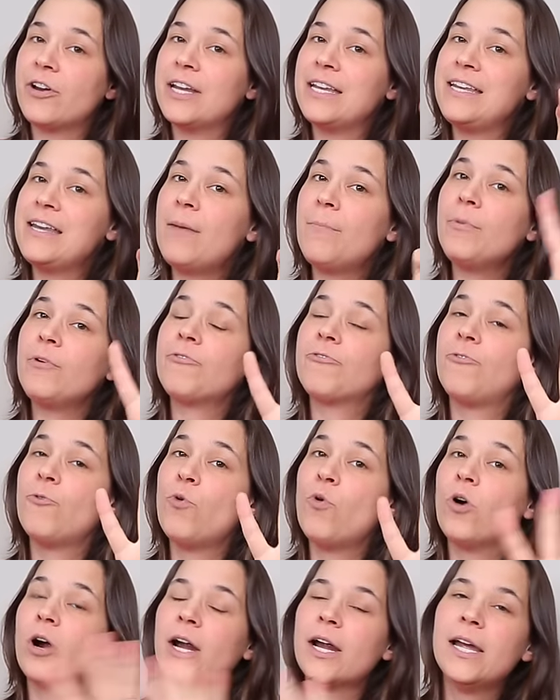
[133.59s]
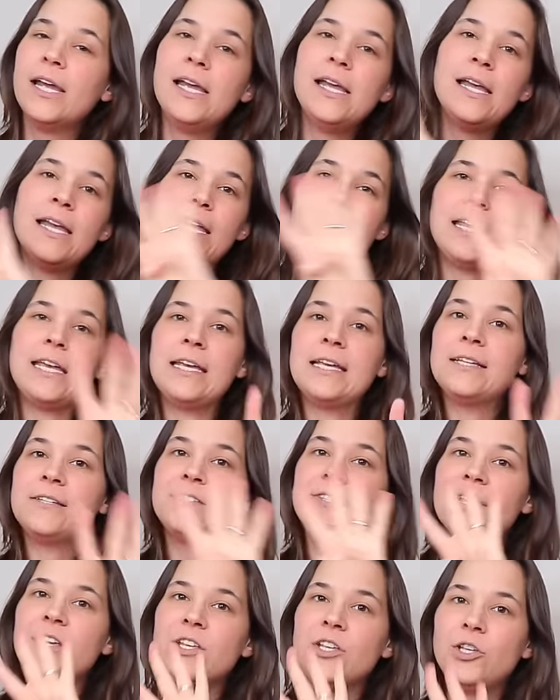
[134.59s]
And number 4
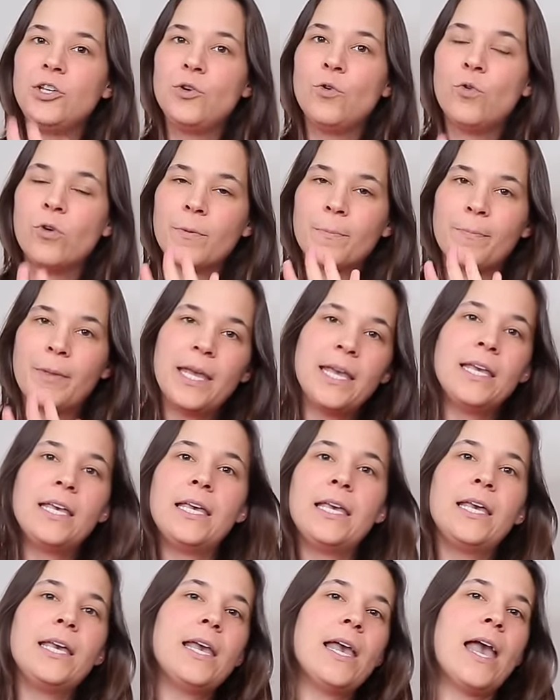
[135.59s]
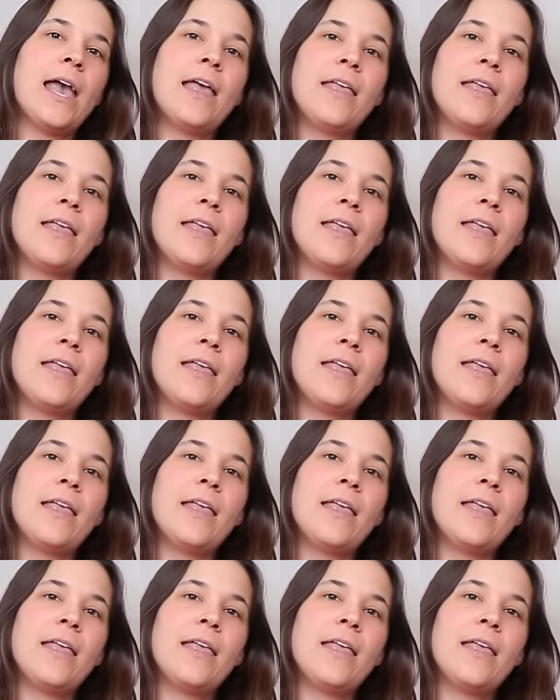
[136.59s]
is your pinky.